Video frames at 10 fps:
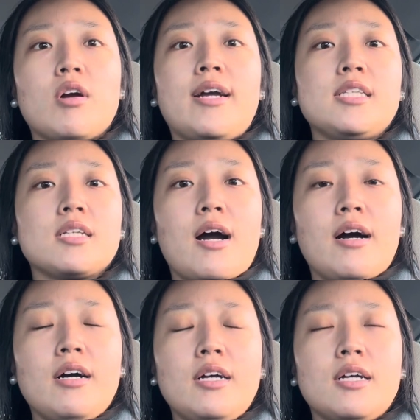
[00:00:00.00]
Ice
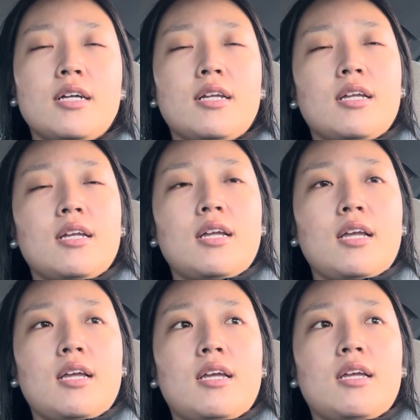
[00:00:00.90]
Gang,
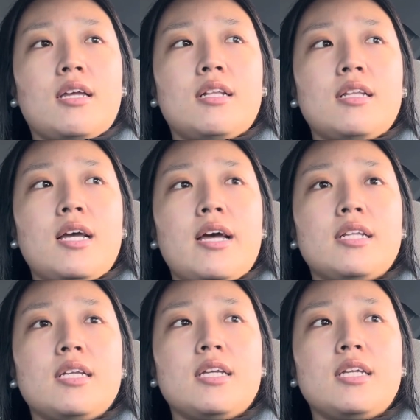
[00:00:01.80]
and that
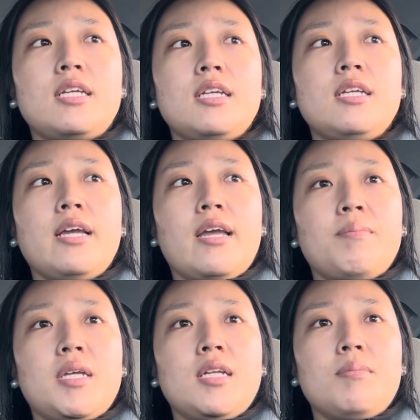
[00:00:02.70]
he gave
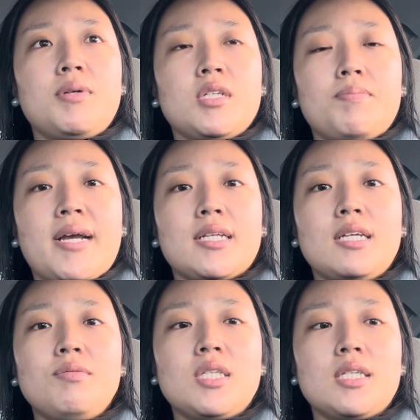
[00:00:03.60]
me the
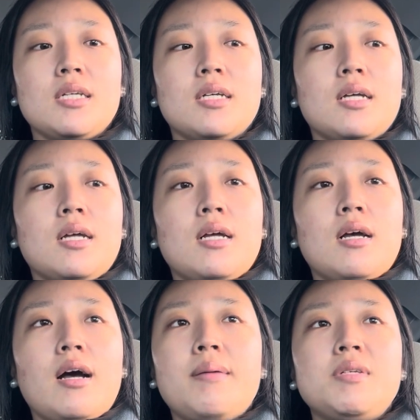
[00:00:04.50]
perspectives.
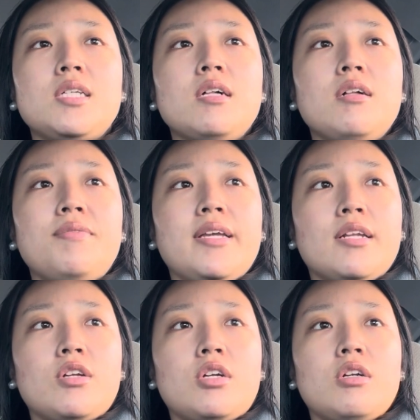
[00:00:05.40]
I'm still a
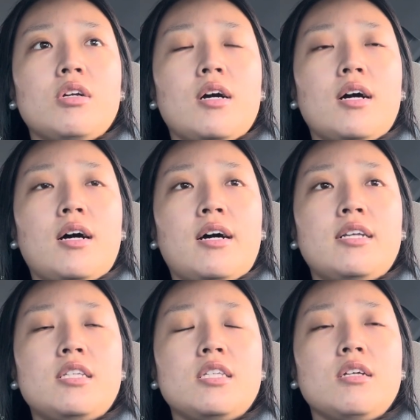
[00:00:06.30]
beginner. I
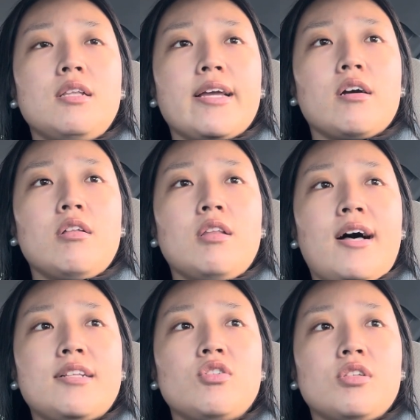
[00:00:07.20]
still like a
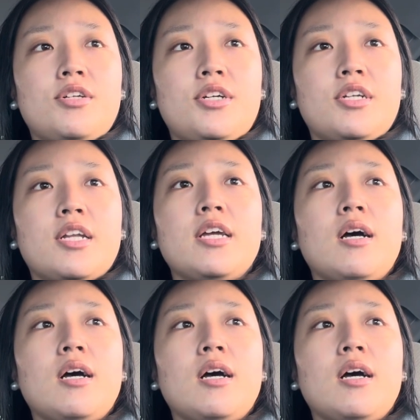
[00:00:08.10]
lot to learn.